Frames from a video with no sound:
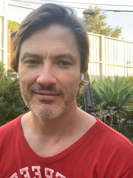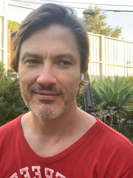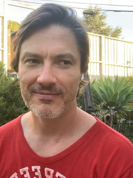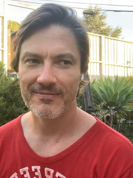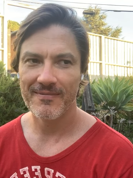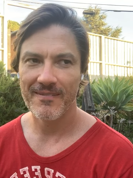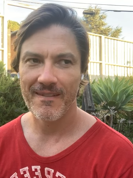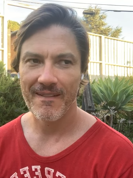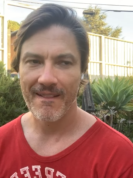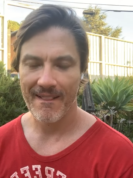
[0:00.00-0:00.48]

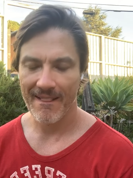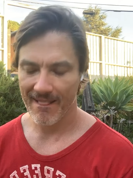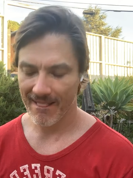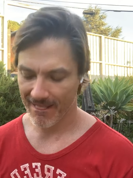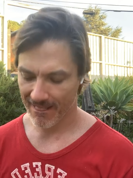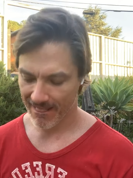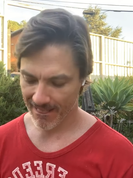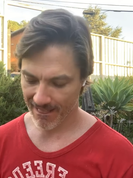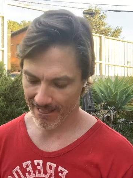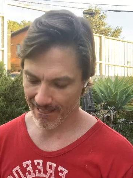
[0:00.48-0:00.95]

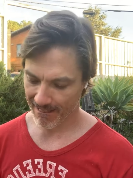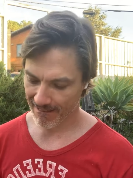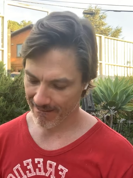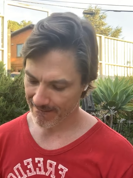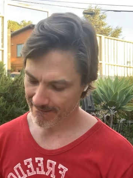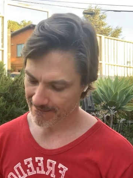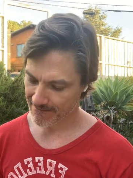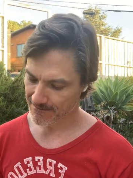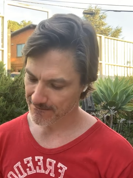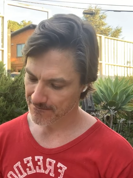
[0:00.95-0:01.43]

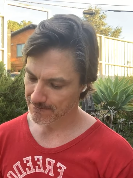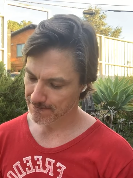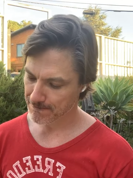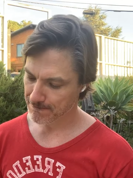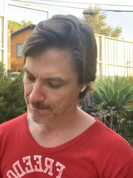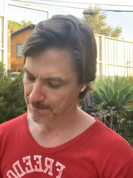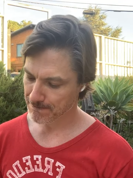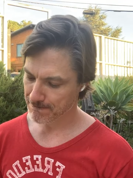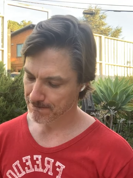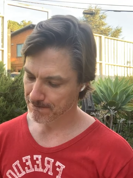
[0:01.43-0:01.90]

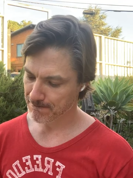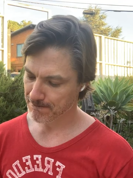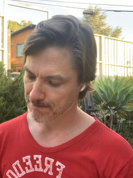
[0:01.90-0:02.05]
Nobody speaks.